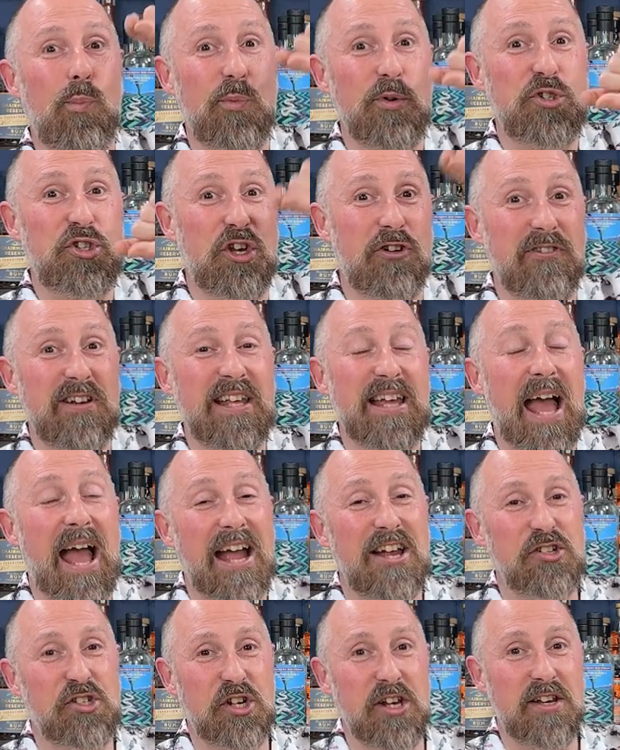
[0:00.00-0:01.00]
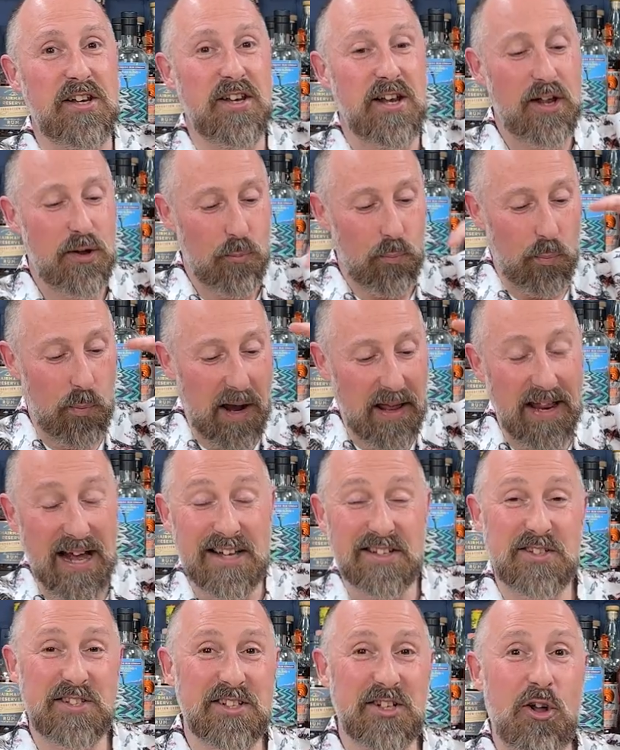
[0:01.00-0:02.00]
during the ageing where
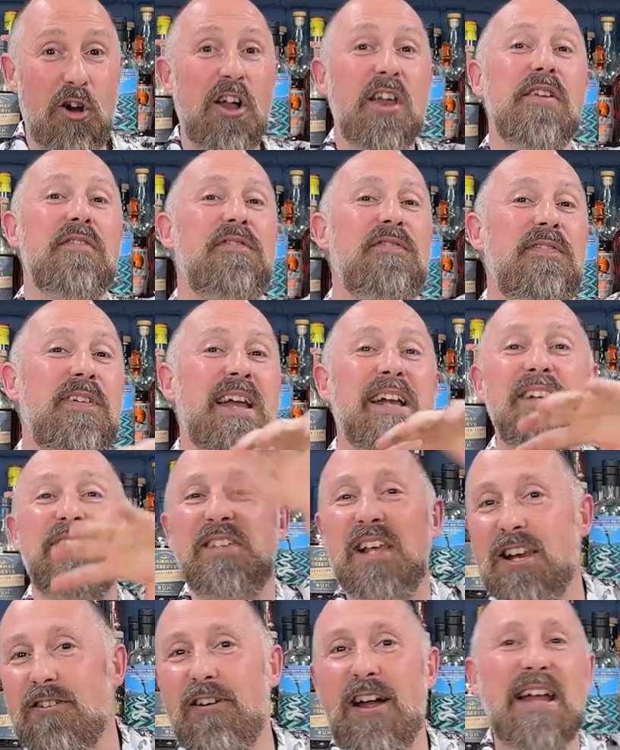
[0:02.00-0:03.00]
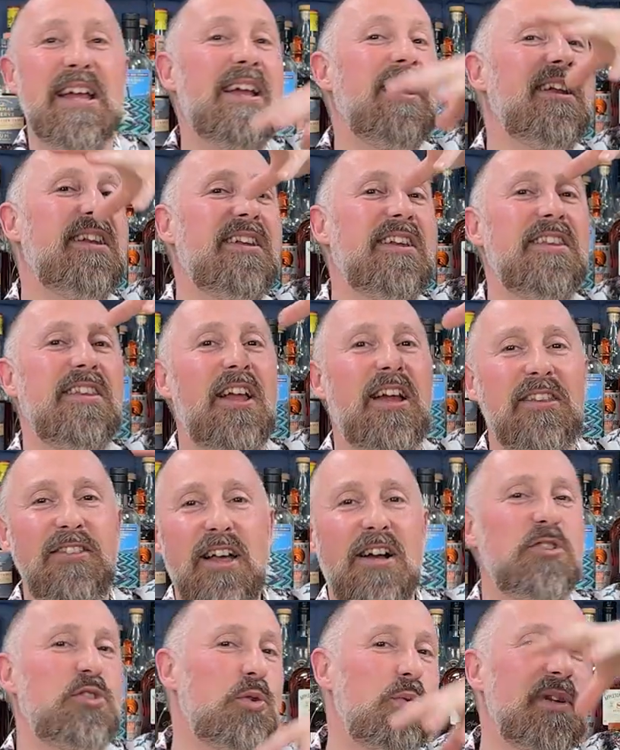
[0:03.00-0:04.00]
that's kind of accelerated and
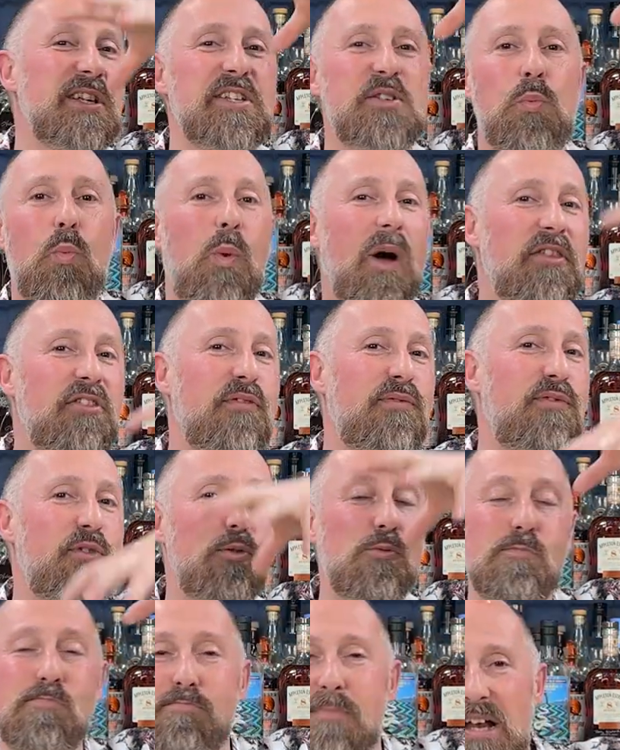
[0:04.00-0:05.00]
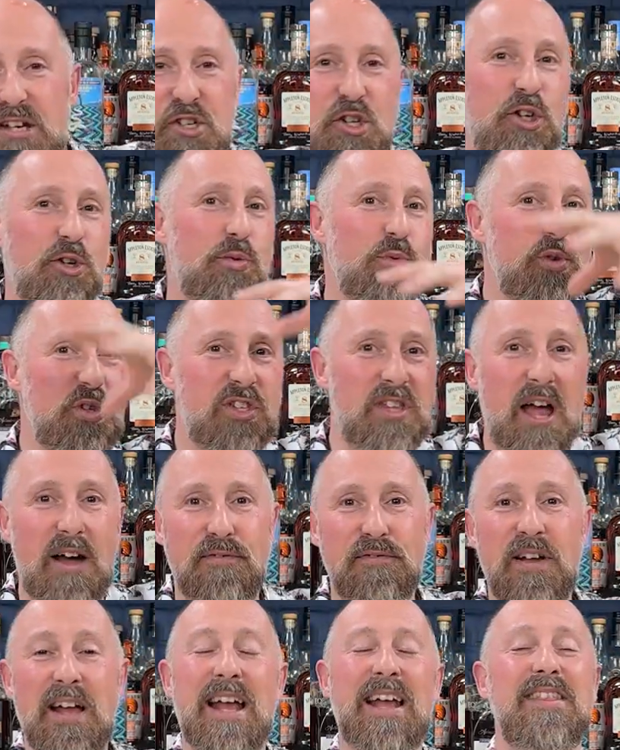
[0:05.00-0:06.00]
does all its wonderful, magical
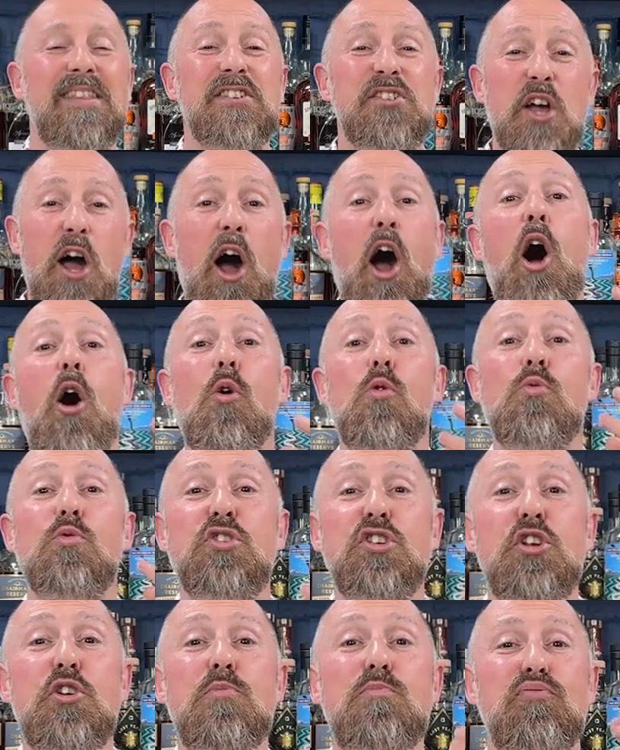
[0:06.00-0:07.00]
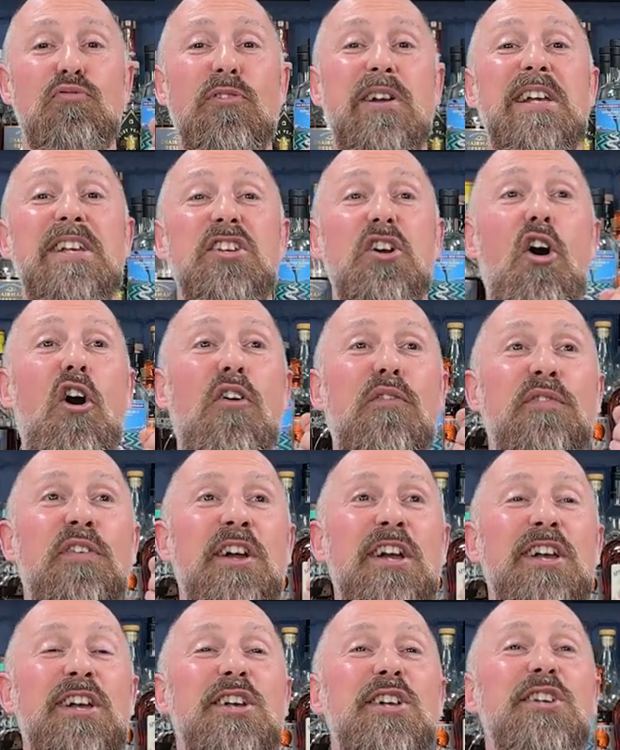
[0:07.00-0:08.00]
stuff. There's a whole new breed of
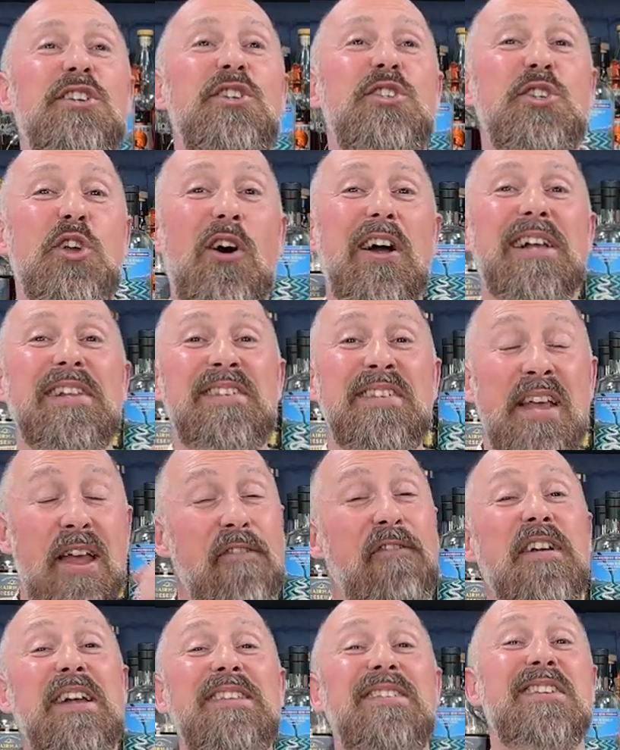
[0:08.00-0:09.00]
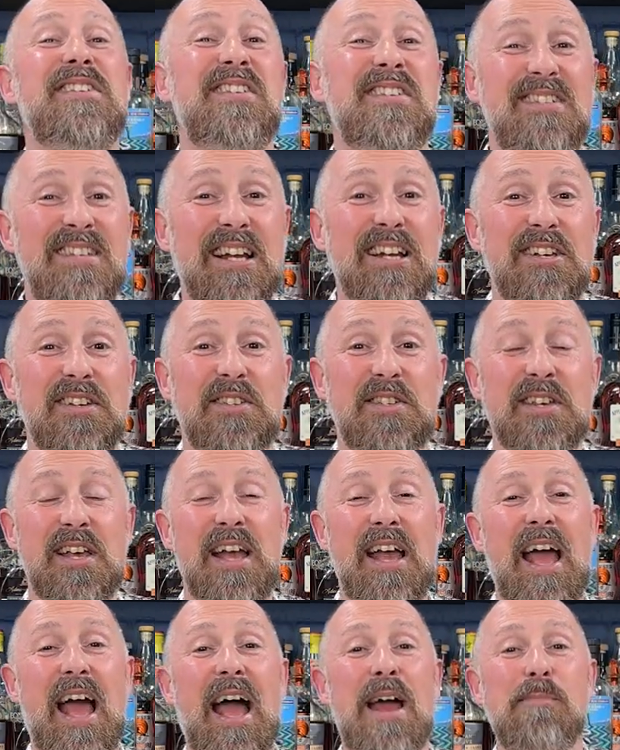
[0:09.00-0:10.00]
scientific distillers
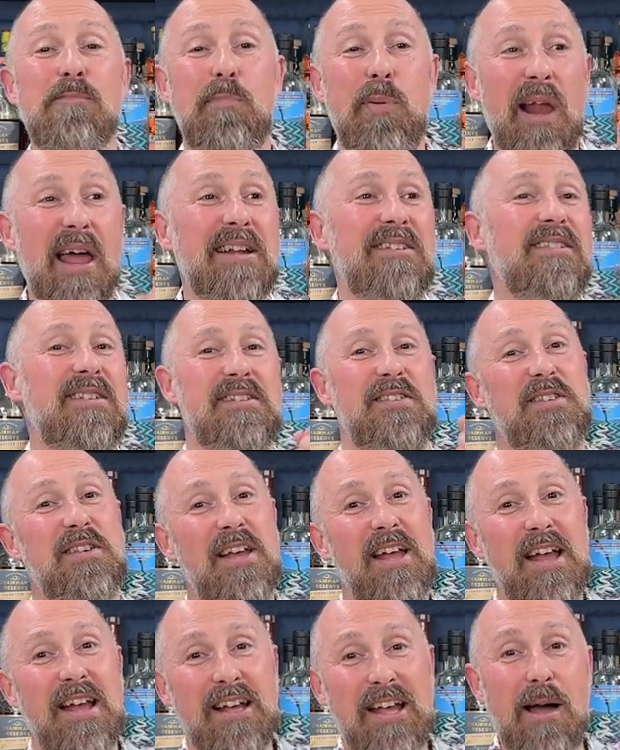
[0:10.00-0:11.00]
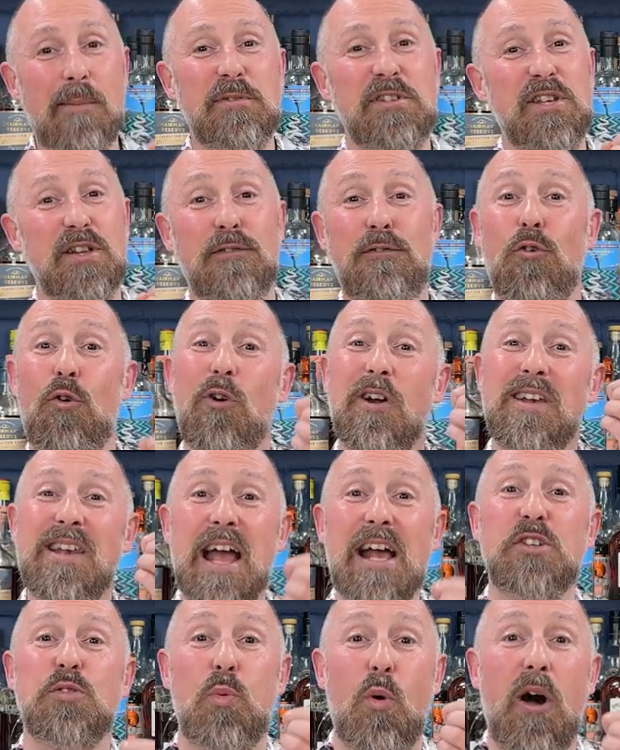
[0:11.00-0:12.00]
and blenders coming to the fore, and
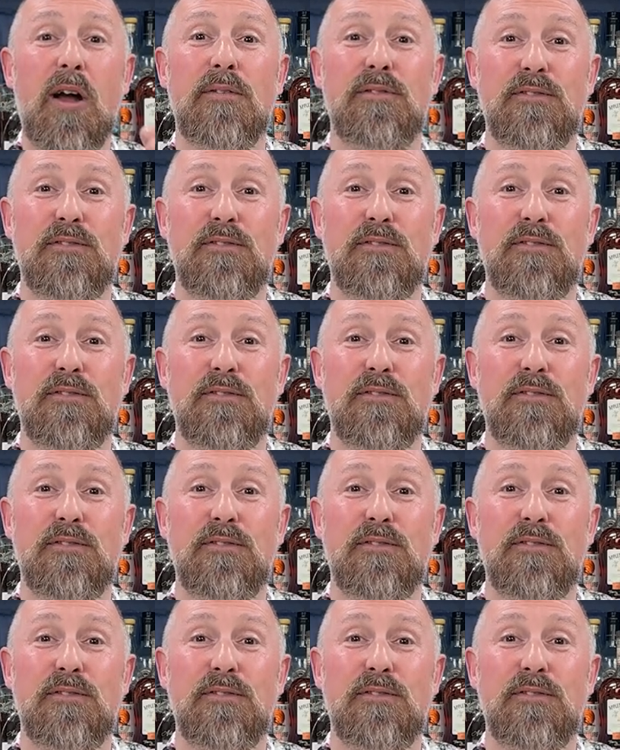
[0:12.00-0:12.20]
that's what I